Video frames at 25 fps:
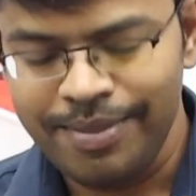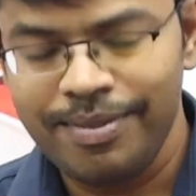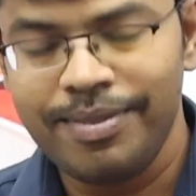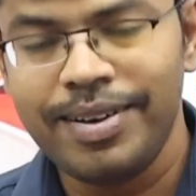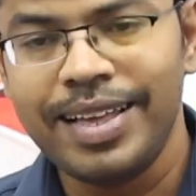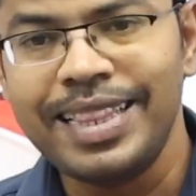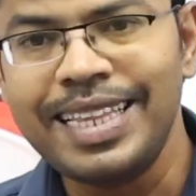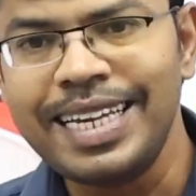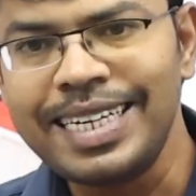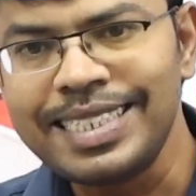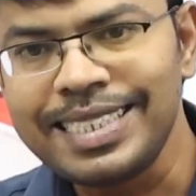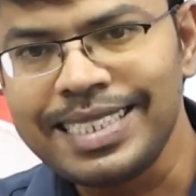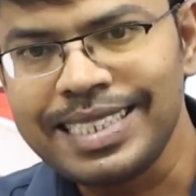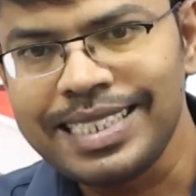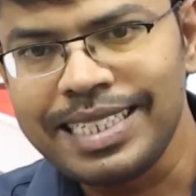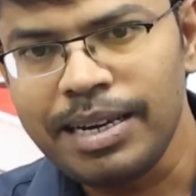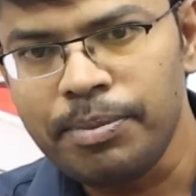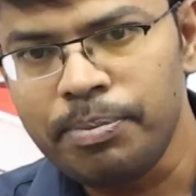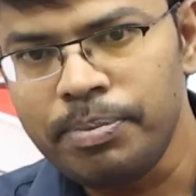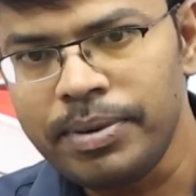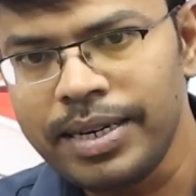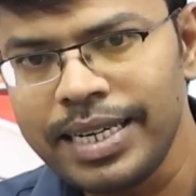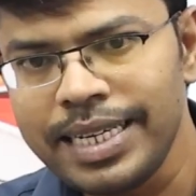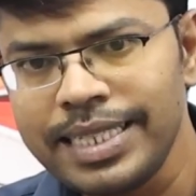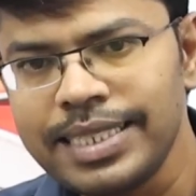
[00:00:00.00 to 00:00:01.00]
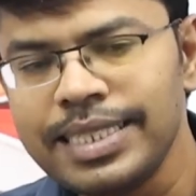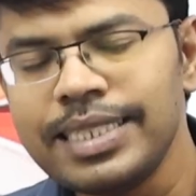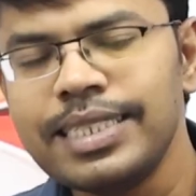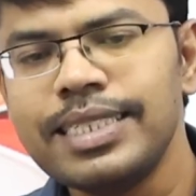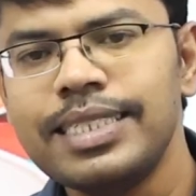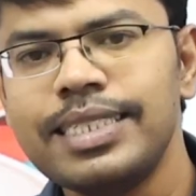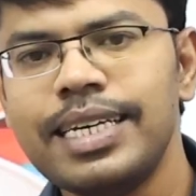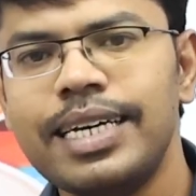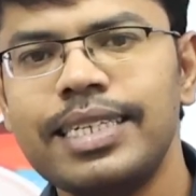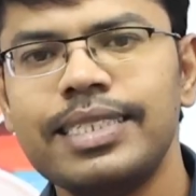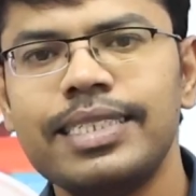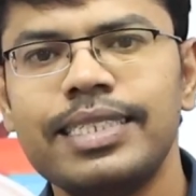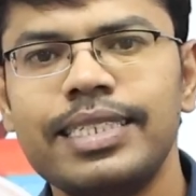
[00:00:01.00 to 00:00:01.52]
Whether
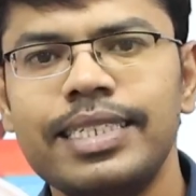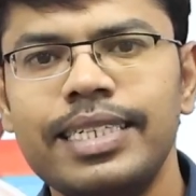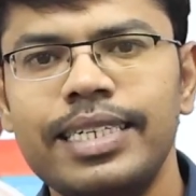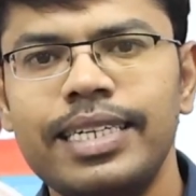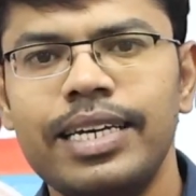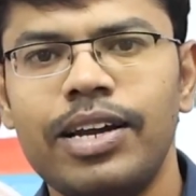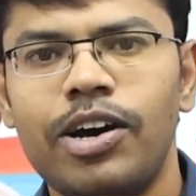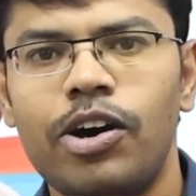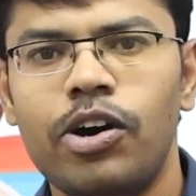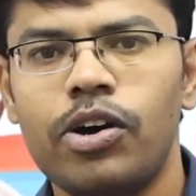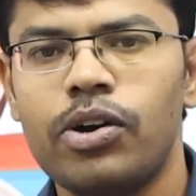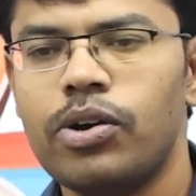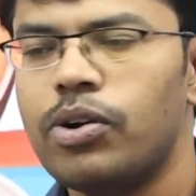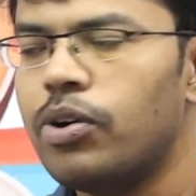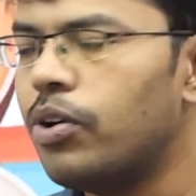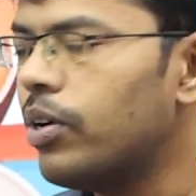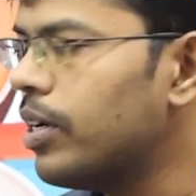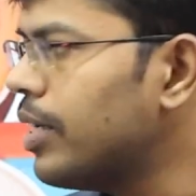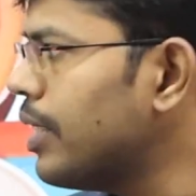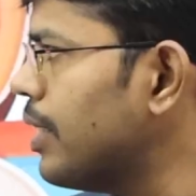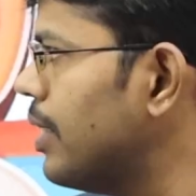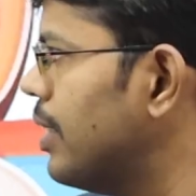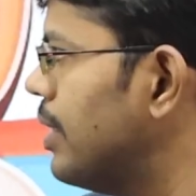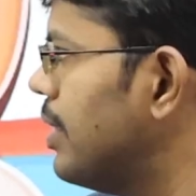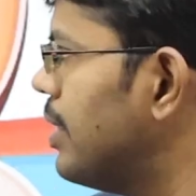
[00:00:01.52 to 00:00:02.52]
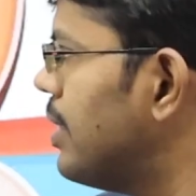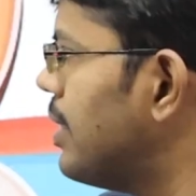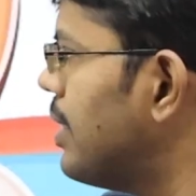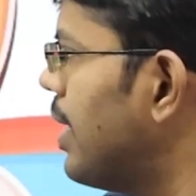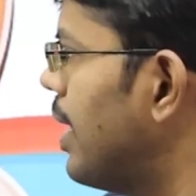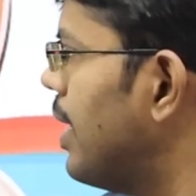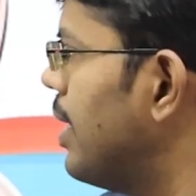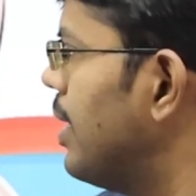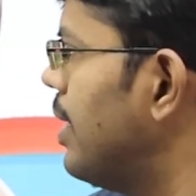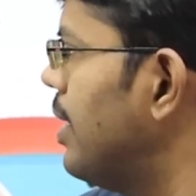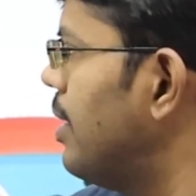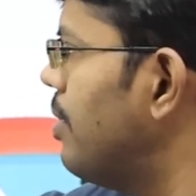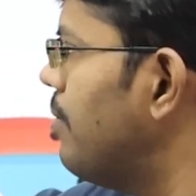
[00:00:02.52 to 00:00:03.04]
septations are seen or not.
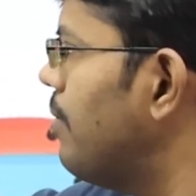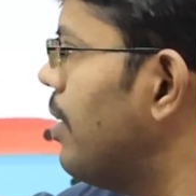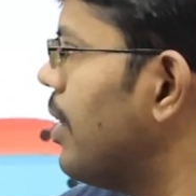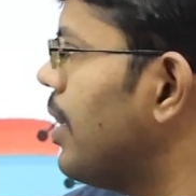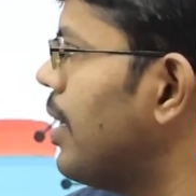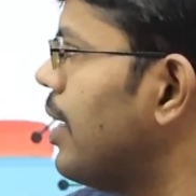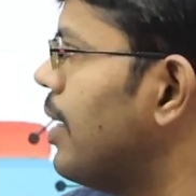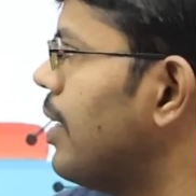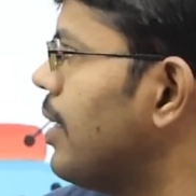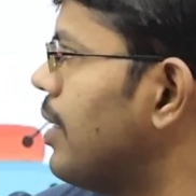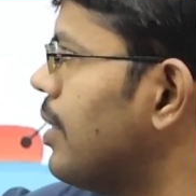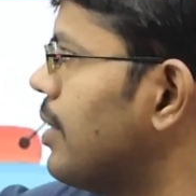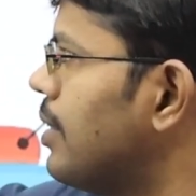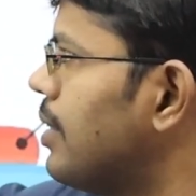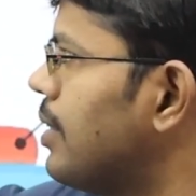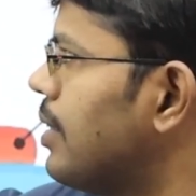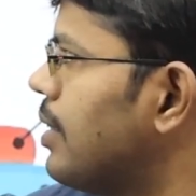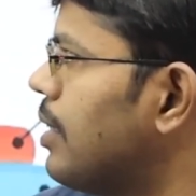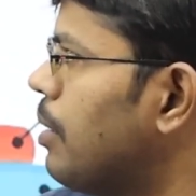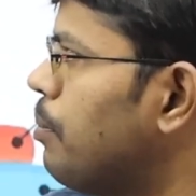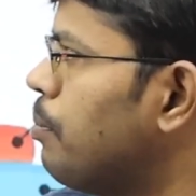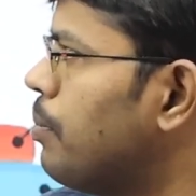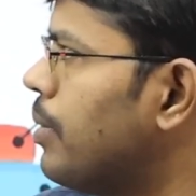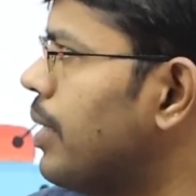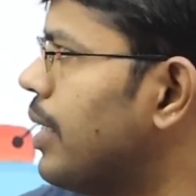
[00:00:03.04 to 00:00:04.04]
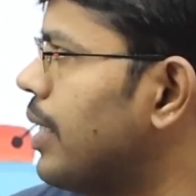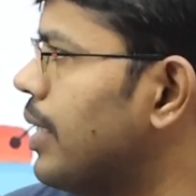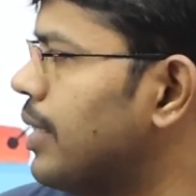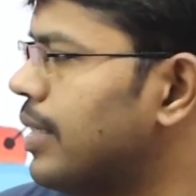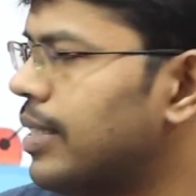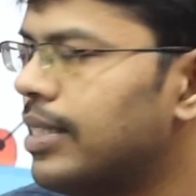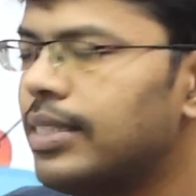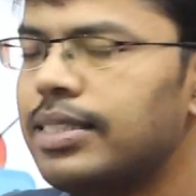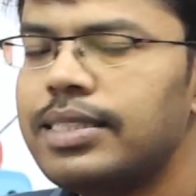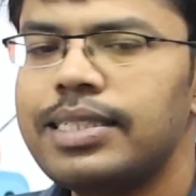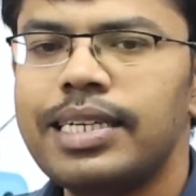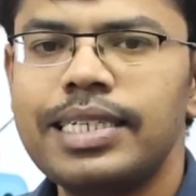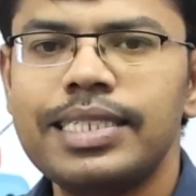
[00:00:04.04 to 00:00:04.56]
Inside it, whether it is
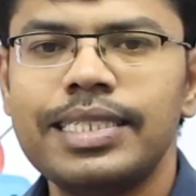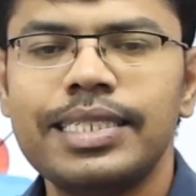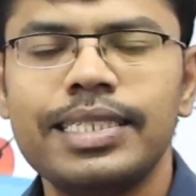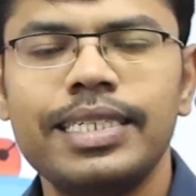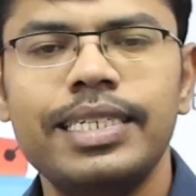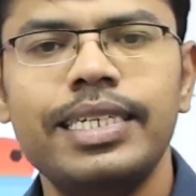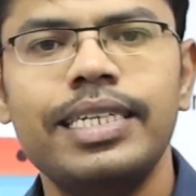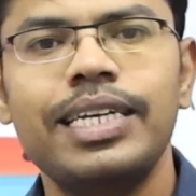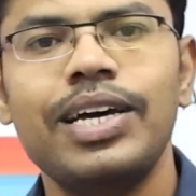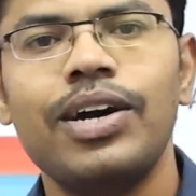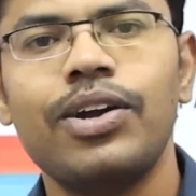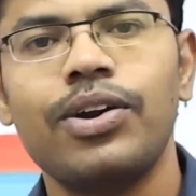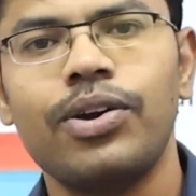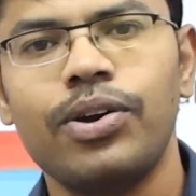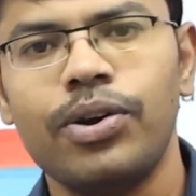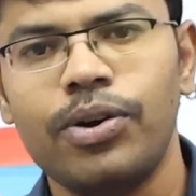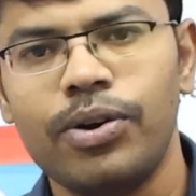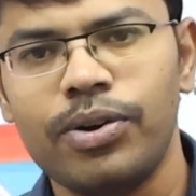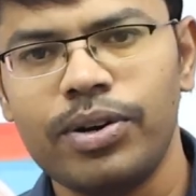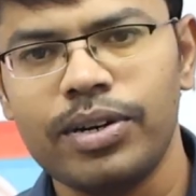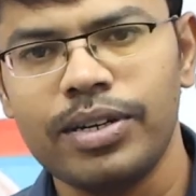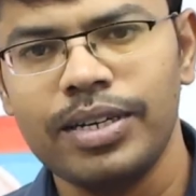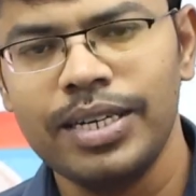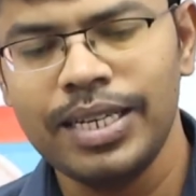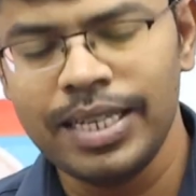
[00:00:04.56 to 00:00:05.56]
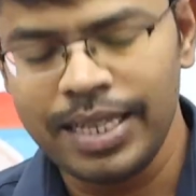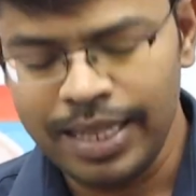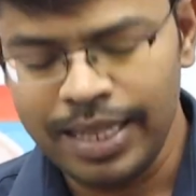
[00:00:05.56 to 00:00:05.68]
septations are seen or not.